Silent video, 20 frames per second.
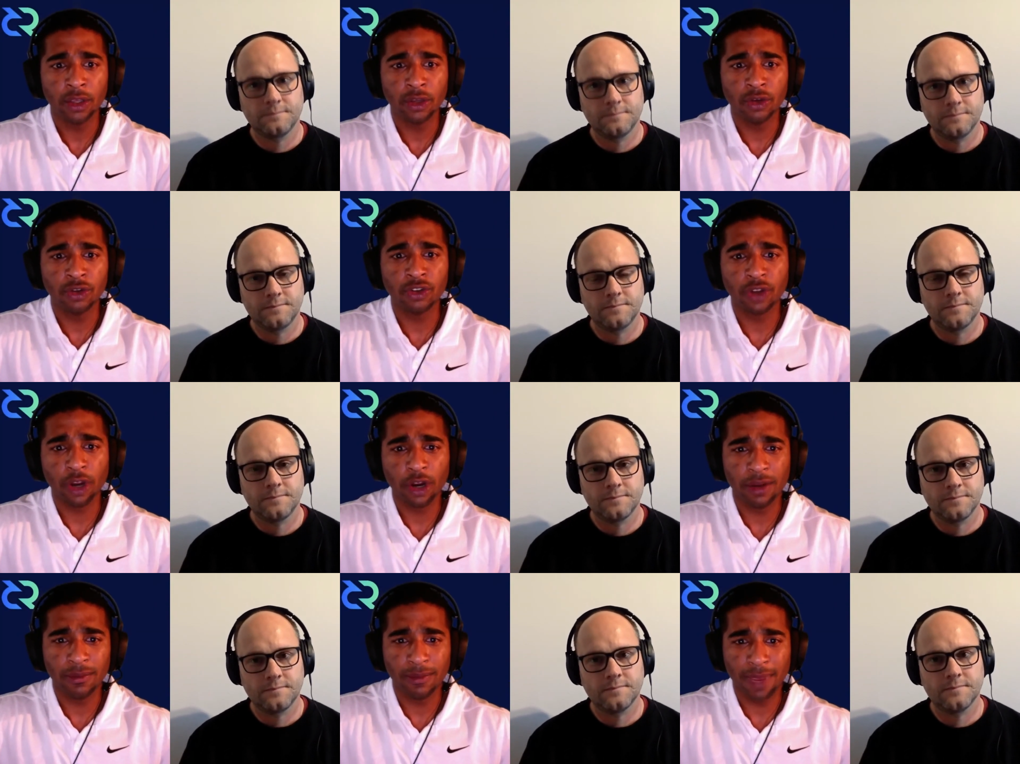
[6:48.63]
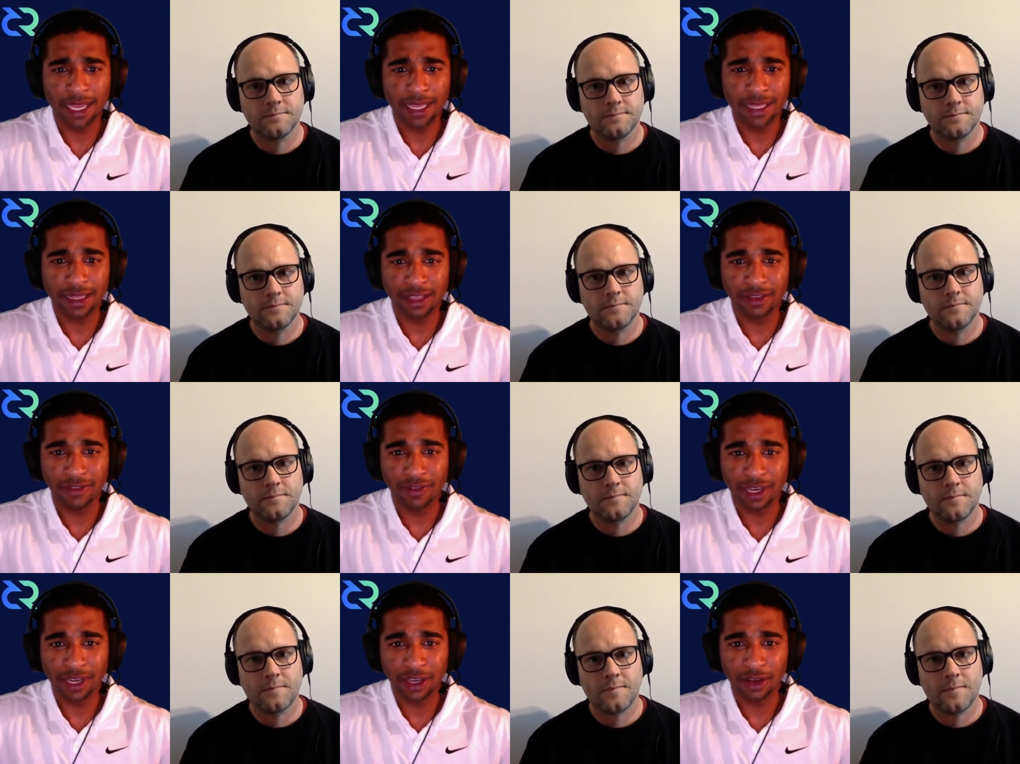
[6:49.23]
Speaker 1: You started making
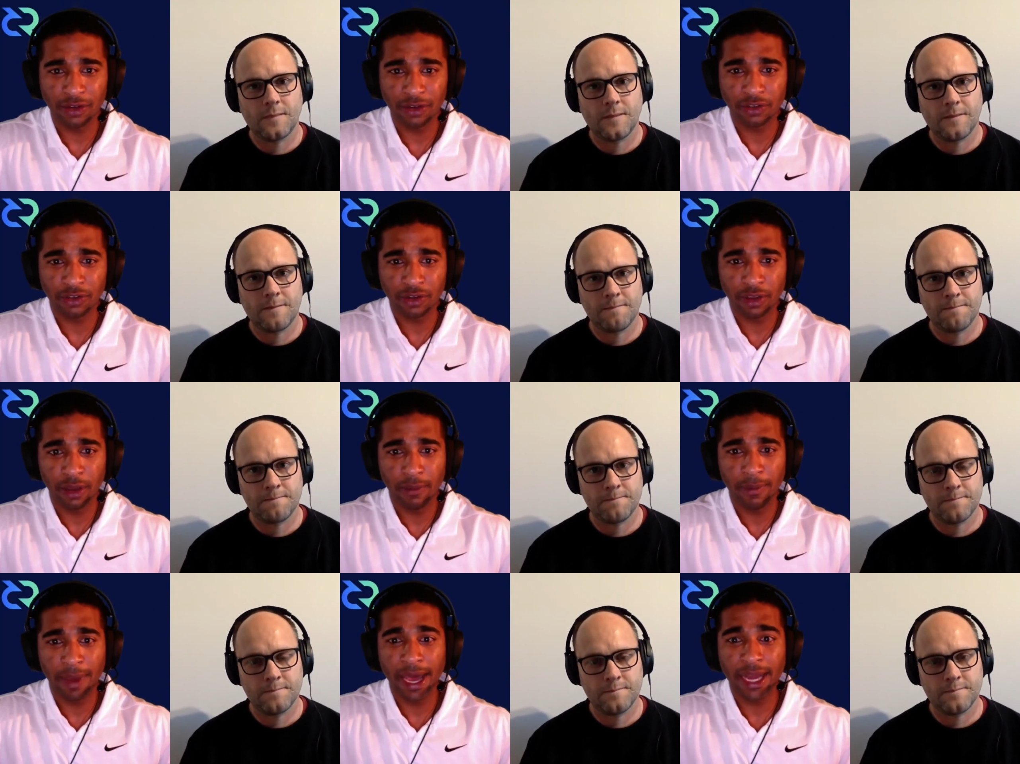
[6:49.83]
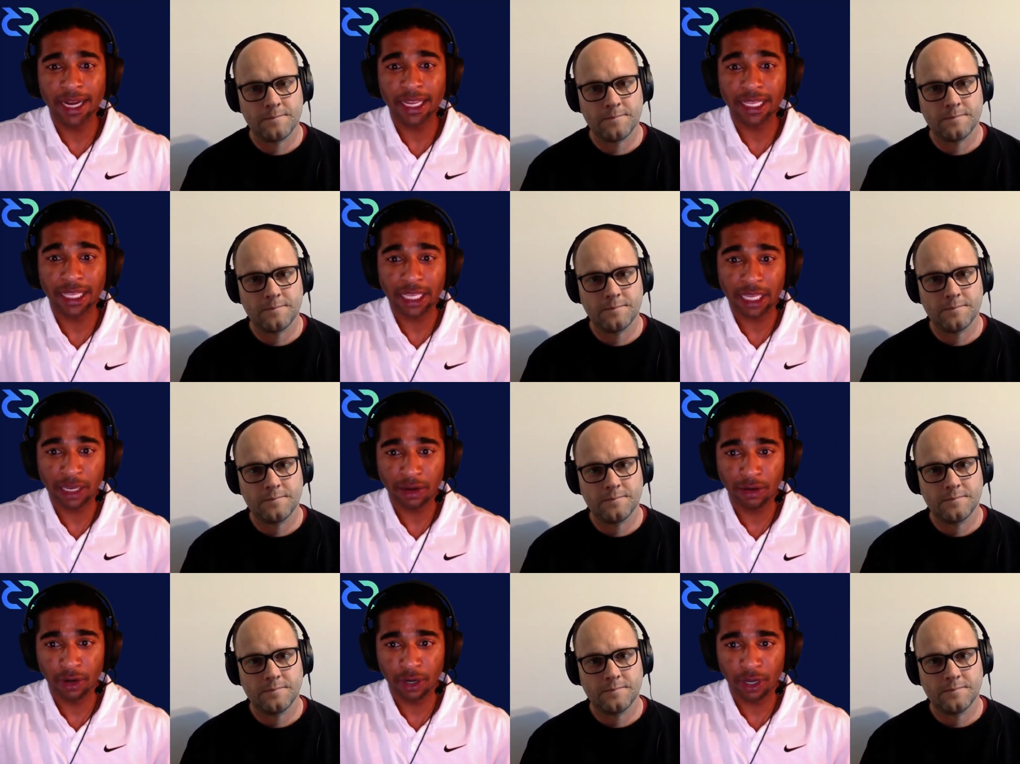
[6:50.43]
these videos about a
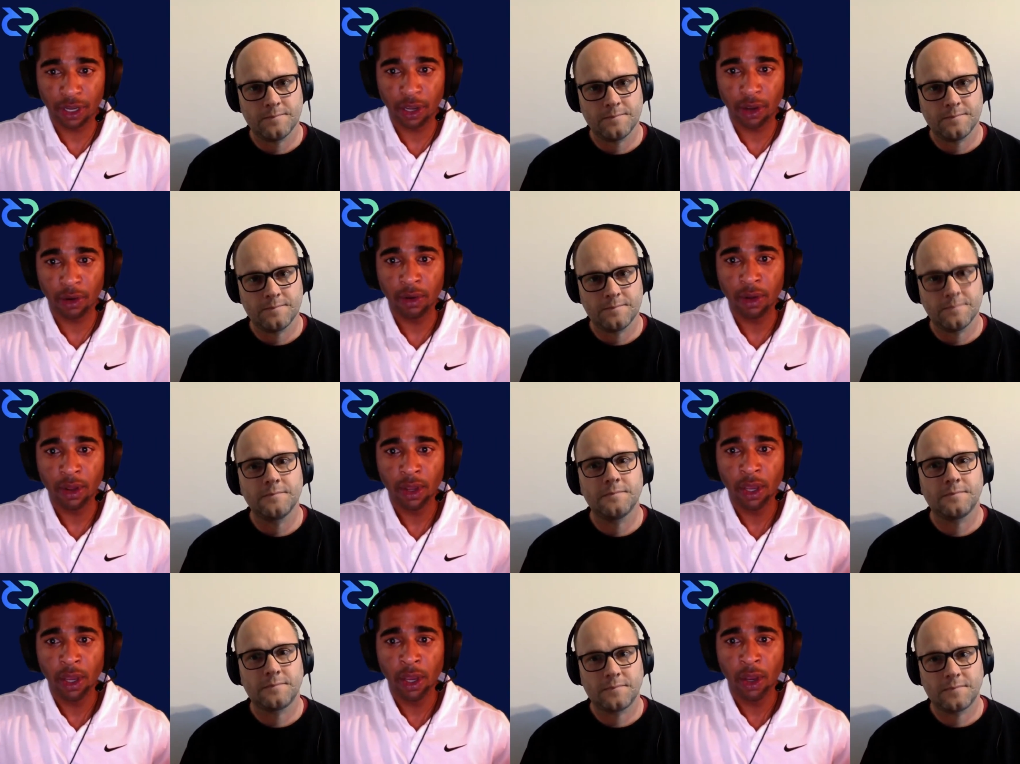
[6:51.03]
year ago.